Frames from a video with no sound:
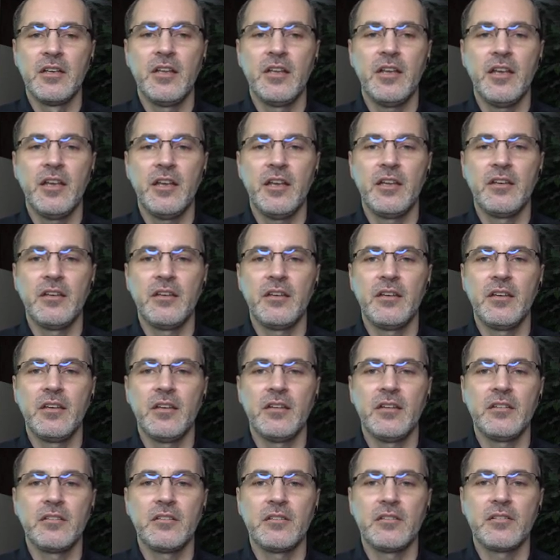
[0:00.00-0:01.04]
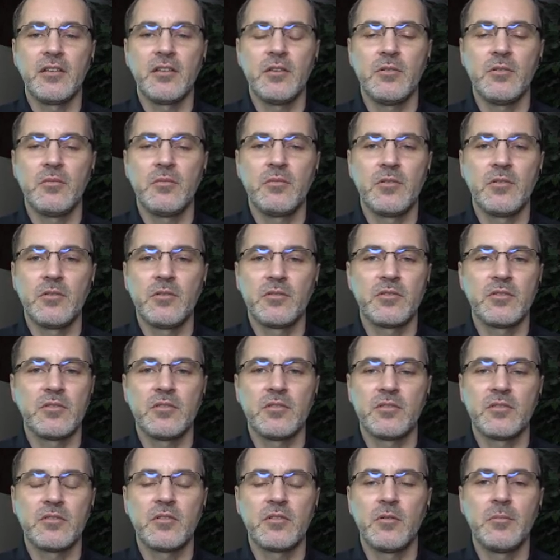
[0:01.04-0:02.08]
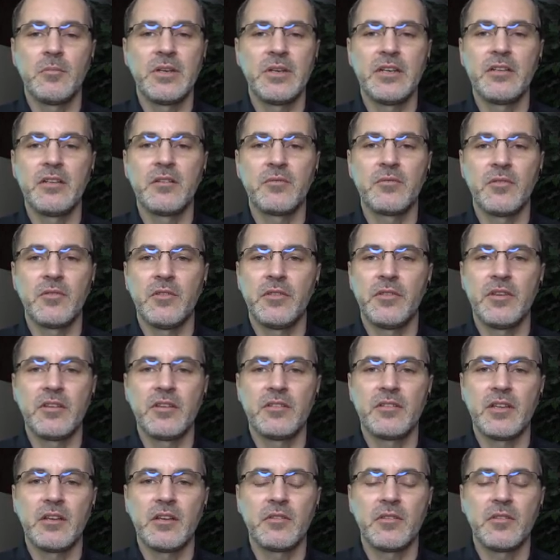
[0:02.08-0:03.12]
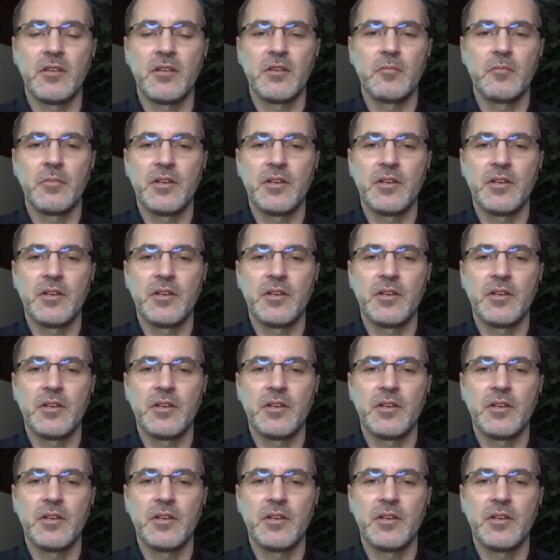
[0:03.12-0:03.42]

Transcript: and so there's just so many different things out there.